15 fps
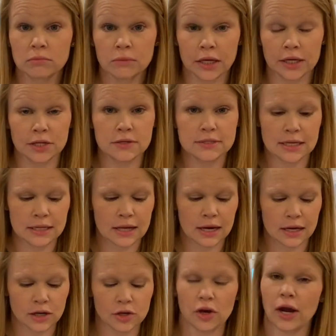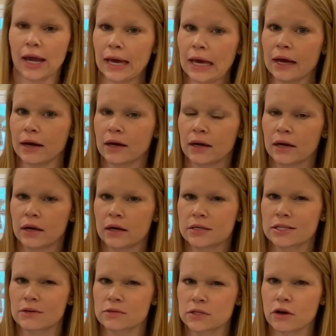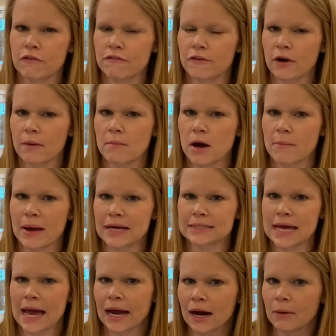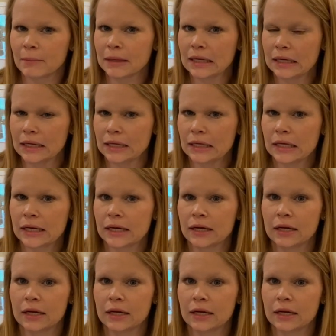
Can you see that in your head? So far Mom has how many?